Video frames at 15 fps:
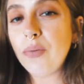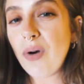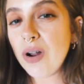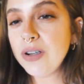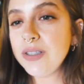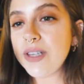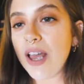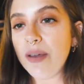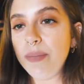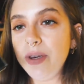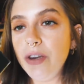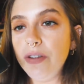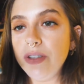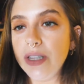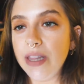bronzer, I've
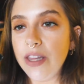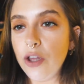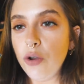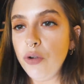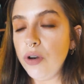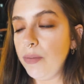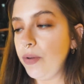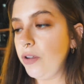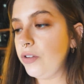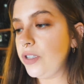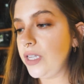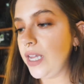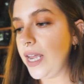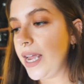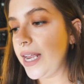been using the Huda
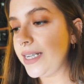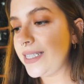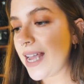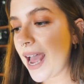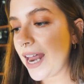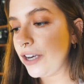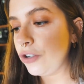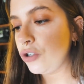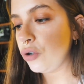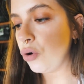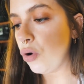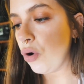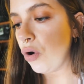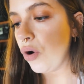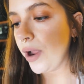Beauty
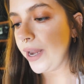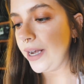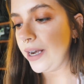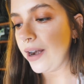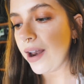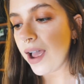Tantour in